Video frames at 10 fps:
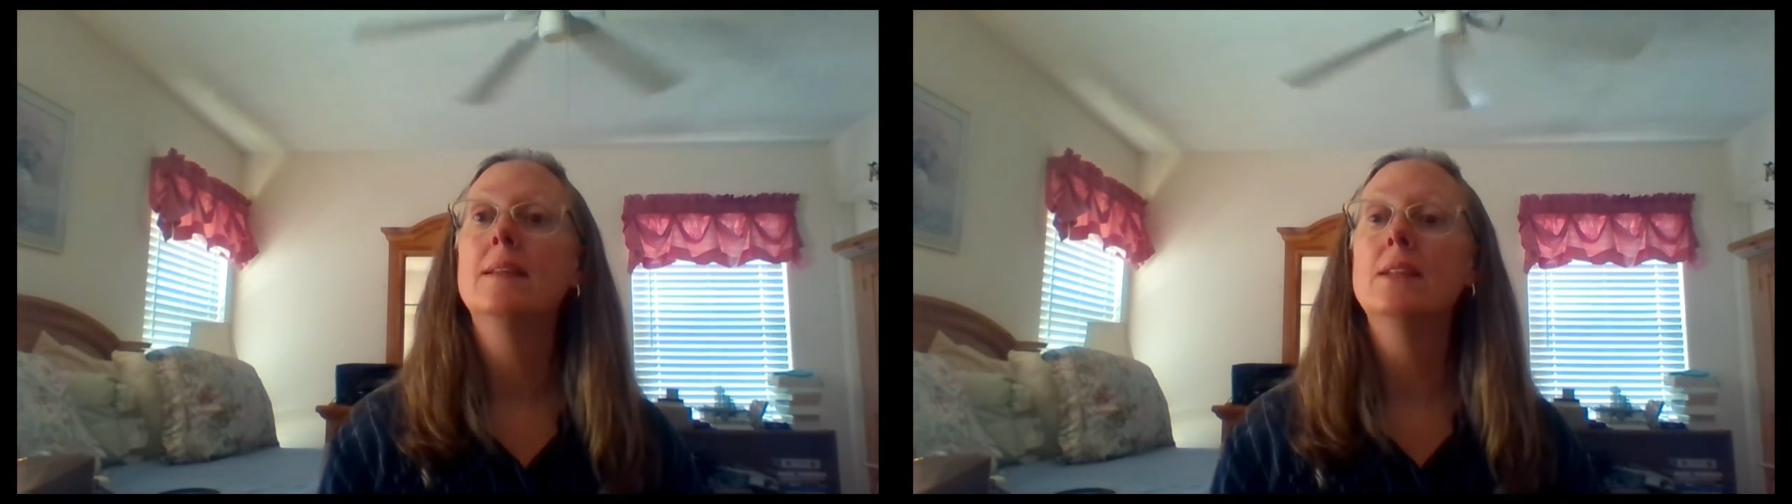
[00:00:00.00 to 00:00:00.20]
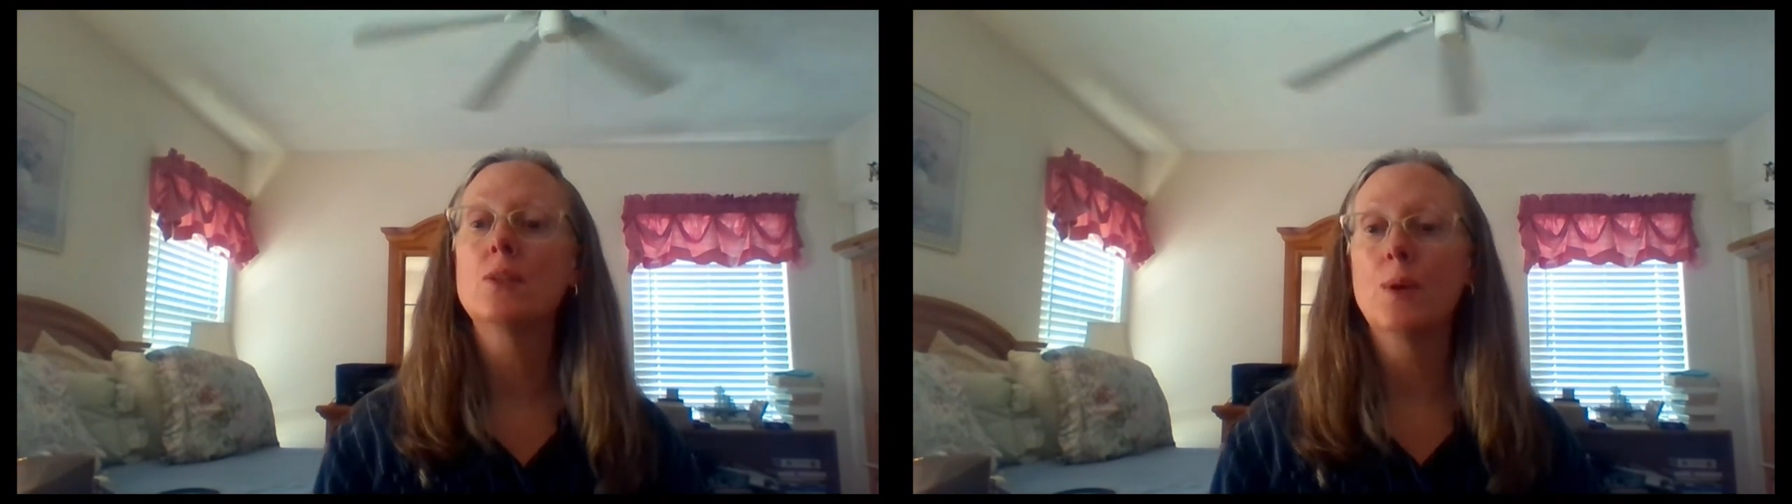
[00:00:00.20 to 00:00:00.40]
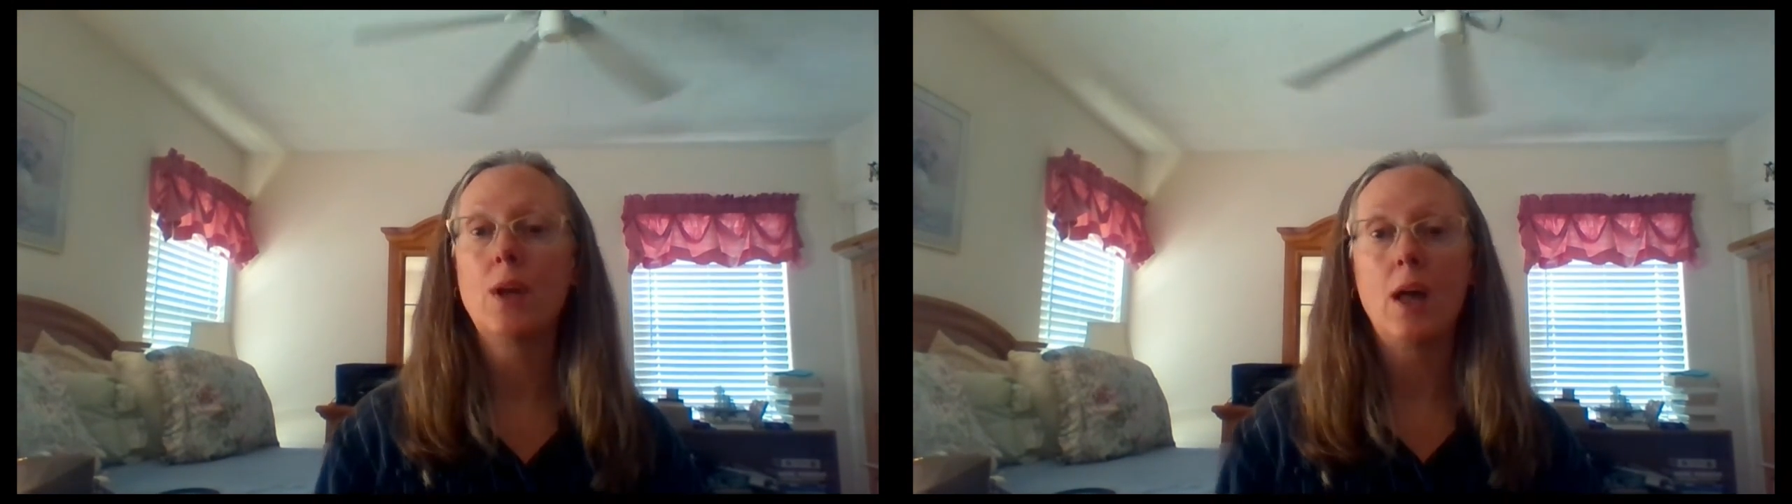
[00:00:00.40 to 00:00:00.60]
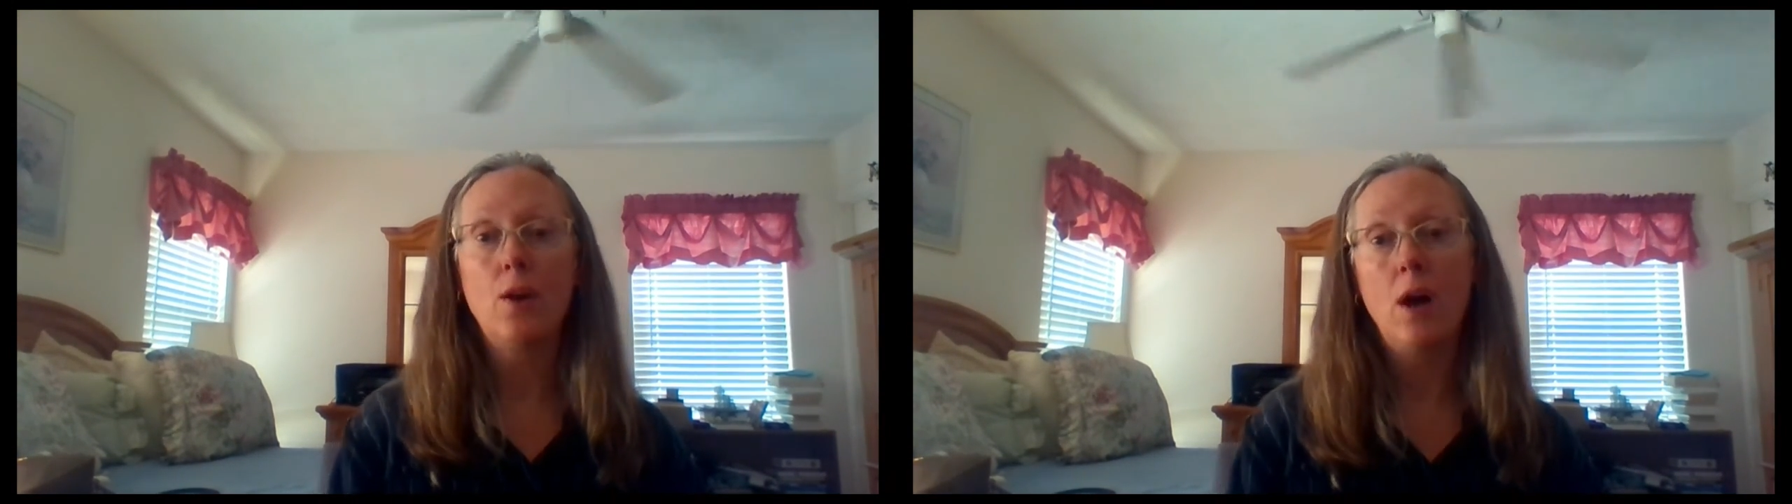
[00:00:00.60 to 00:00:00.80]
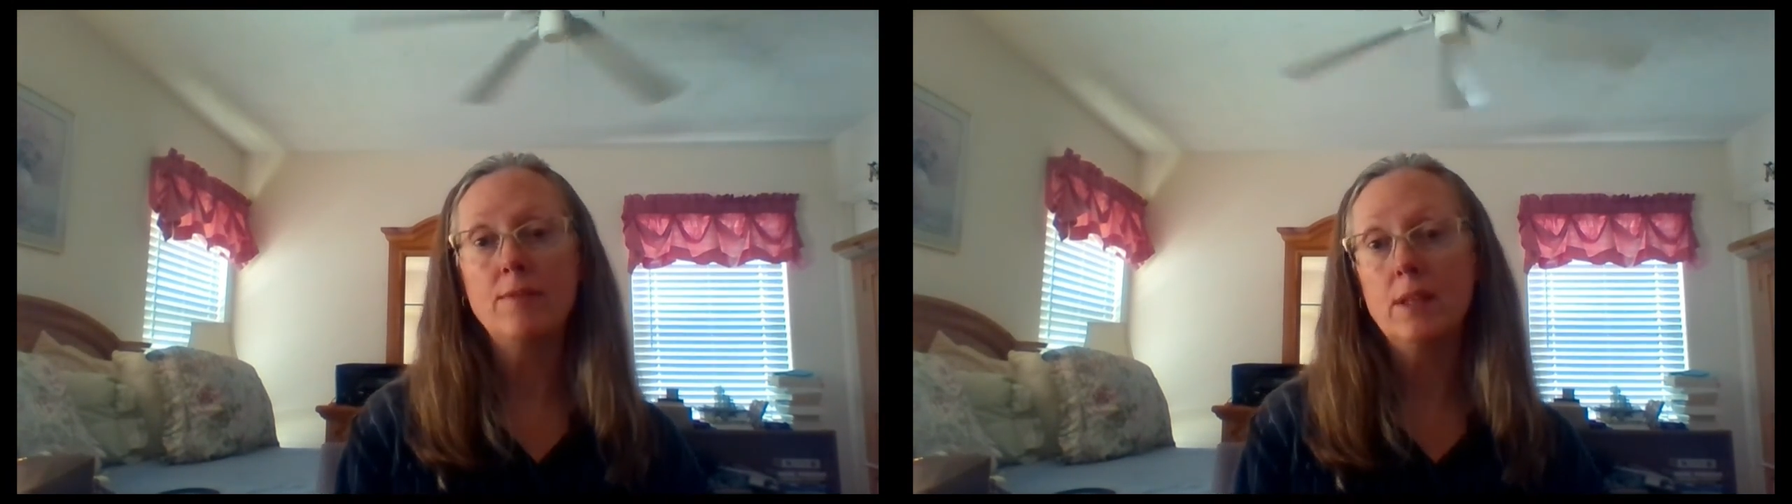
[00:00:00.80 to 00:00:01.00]
this went on
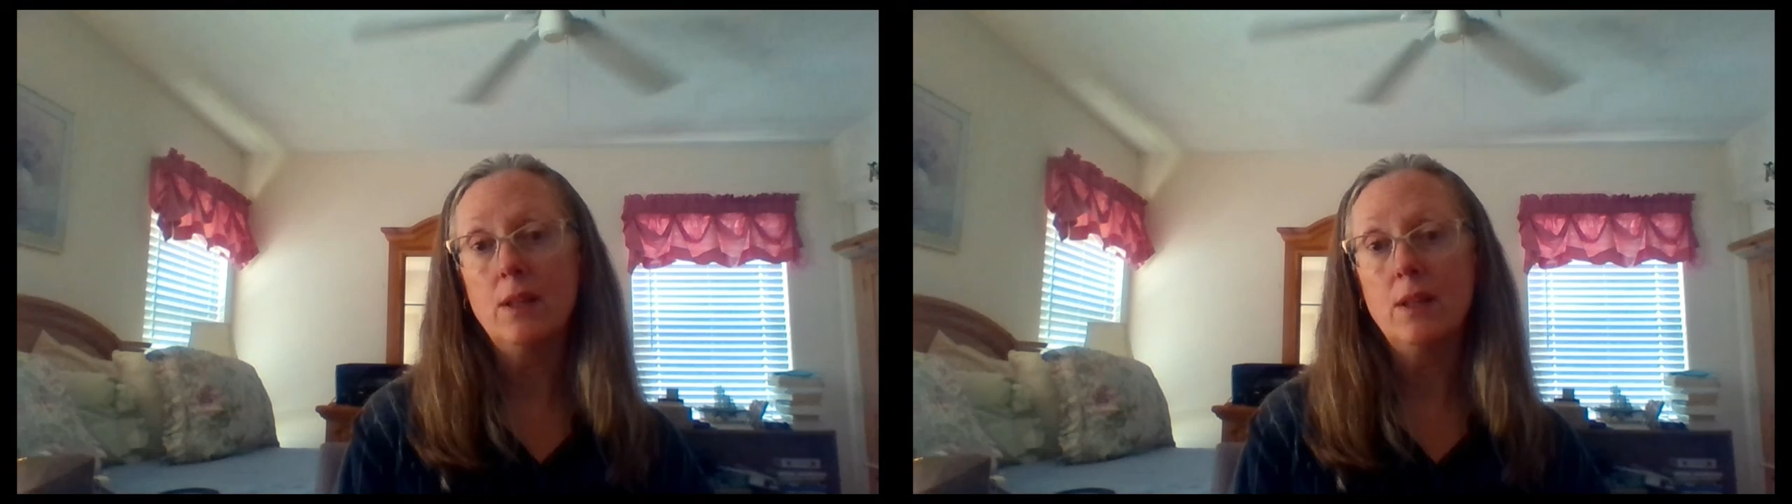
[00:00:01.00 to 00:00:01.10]
awfully